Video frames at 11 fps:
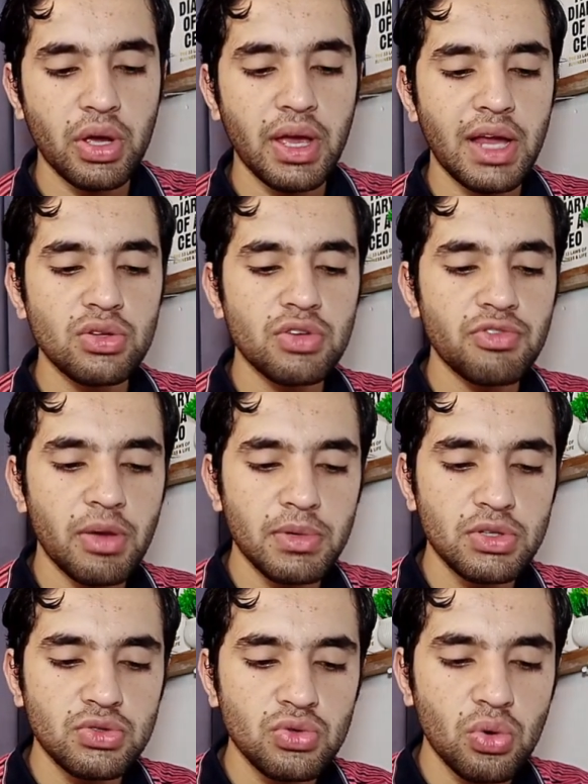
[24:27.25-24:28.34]
Okay, halogen
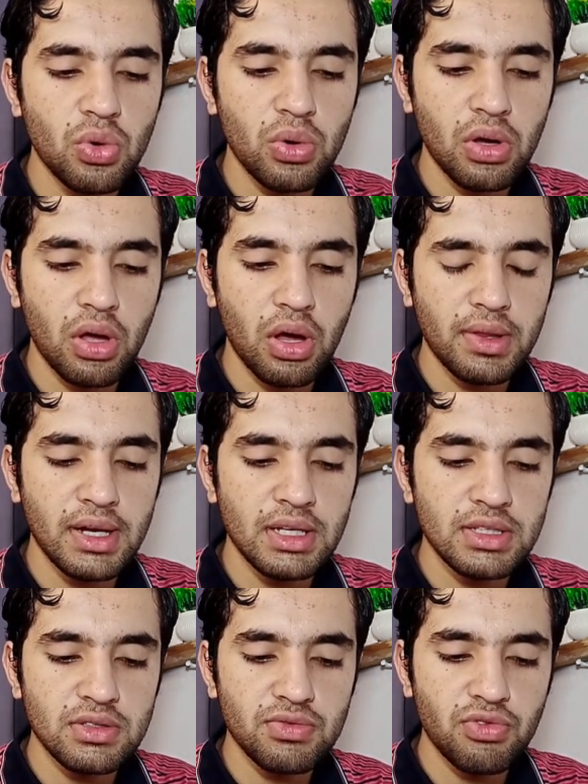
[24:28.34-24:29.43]
family, you know, that
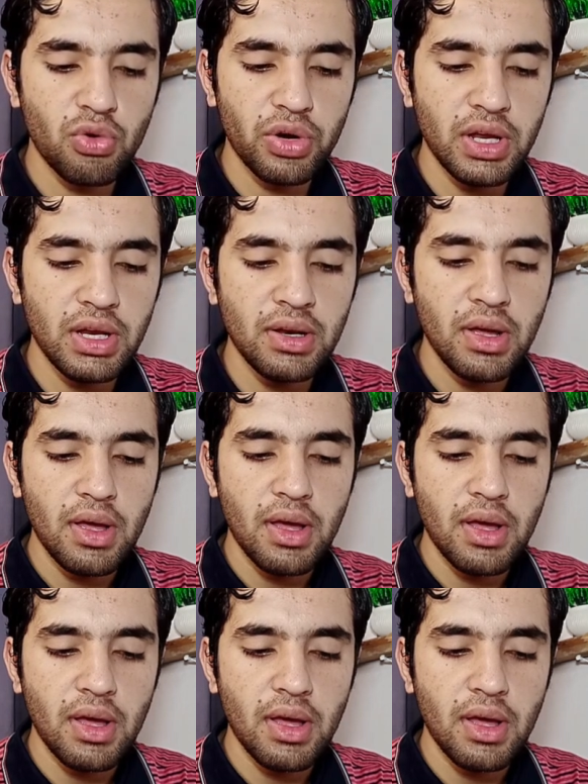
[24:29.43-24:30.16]
is fluorine,